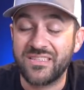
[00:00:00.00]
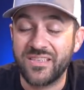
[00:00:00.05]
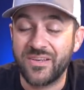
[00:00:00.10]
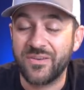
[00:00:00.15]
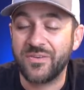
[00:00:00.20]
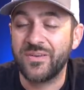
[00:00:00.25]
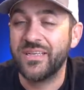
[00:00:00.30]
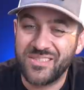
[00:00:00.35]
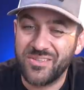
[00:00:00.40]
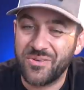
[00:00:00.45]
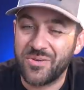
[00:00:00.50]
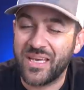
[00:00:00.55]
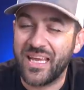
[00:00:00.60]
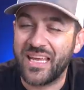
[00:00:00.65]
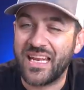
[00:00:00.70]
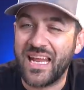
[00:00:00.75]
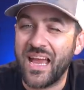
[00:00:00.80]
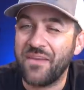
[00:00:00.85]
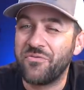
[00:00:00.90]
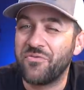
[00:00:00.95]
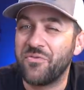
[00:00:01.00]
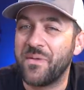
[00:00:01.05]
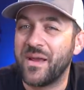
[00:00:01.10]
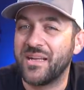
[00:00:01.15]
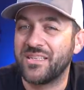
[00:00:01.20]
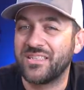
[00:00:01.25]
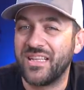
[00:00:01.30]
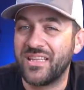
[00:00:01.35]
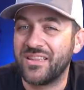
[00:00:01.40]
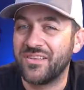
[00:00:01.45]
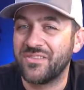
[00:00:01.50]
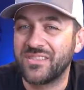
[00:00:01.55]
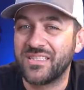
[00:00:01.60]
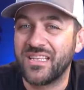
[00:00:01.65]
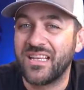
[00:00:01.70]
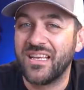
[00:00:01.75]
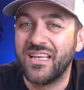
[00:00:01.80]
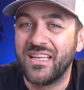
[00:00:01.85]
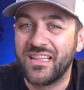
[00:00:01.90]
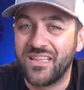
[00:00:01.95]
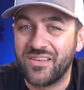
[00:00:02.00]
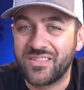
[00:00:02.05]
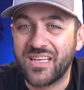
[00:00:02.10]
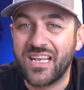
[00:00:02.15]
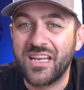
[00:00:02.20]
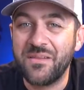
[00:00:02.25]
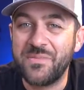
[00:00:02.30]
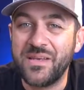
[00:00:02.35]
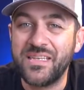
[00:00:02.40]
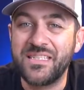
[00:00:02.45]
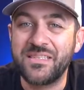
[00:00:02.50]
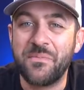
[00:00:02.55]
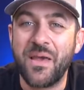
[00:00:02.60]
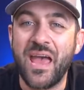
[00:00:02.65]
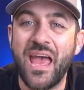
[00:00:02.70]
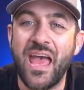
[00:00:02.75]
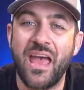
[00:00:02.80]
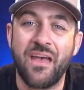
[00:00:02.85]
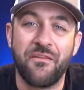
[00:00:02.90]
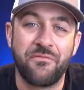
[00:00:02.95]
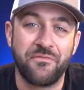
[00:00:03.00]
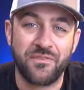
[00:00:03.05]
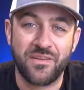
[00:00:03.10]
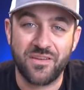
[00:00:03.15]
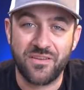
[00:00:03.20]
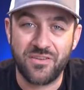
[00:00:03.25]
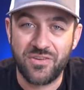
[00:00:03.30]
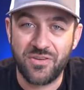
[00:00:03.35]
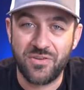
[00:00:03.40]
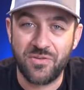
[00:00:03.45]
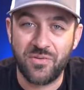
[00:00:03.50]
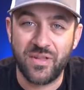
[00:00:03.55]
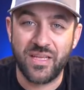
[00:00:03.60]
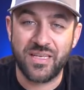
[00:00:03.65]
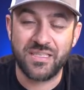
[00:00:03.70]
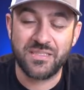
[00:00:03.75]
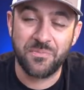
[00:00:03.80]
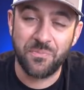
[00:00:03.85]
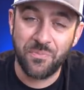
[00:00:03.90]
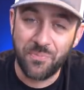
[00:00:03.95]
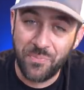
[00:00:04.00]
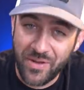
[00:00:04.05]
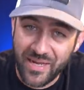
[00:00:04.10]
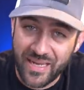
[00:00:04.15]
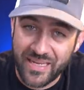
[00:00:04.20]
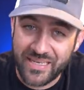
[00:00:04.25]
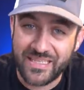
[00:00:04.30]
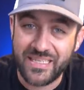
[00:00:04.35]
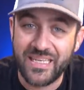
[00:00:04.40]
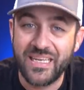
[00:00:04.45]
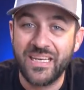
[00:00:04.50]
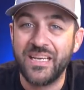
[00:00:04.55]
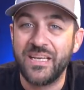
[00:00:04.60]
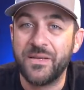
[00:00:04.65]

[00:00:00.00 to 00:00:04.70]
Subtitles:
So again, I have to imagine that there's gonna be some heft to this. But